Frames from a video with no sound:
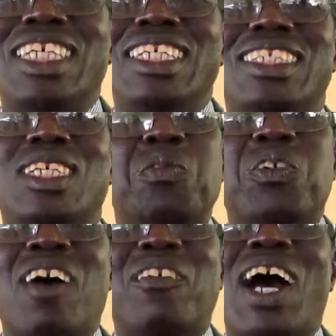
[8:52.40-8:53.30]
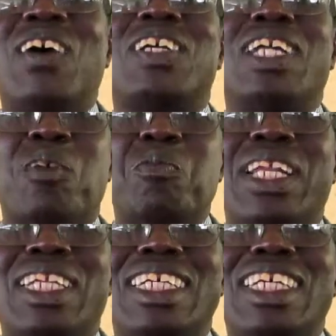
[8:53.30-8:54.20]
seem to have outnumbered
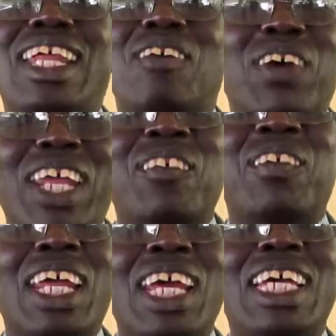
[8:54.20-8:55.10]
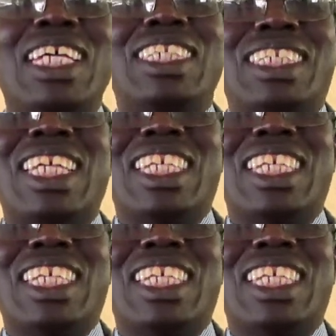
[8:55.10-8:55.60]
the very, very state